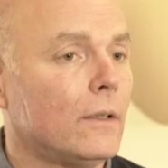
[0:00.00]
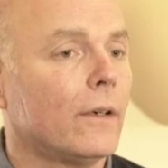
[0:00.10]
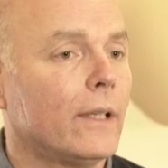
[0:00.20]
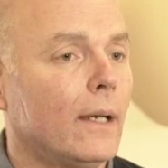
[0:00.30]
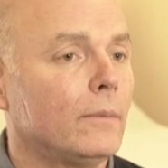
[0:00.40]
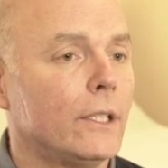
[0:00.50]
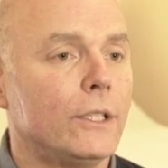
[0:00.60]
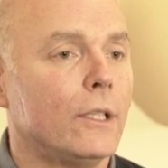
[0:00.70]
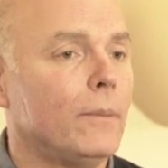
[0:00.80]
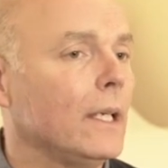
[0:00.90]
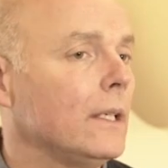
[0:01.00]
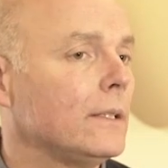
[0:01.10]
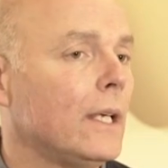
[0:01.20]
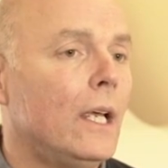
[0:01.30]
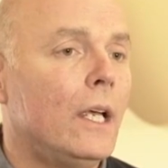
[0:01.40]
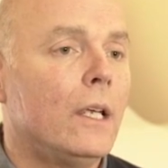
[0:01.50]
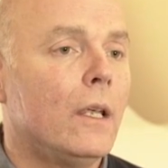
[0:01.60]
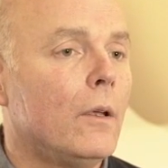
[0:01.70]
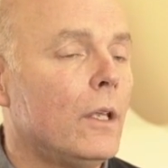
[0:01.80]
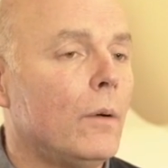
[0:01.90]
in Northamptonshire, because
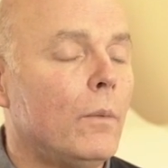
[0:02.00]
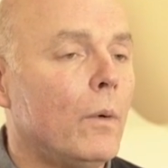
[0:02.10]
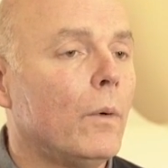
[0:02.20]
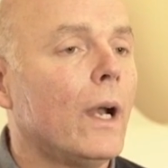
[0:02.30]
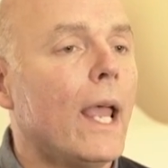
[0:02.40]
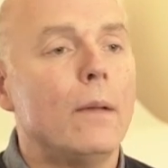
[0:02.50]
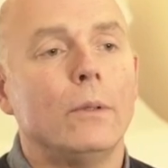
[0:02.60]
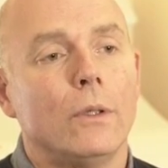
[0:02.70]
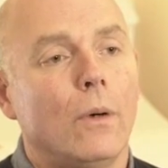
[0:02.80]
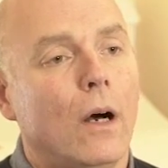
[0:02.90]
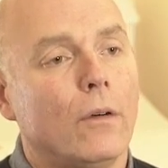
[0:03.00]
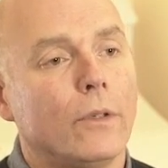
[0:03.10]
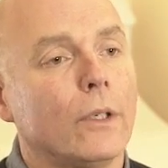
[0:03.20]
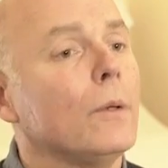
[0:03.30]
you know we're able to offer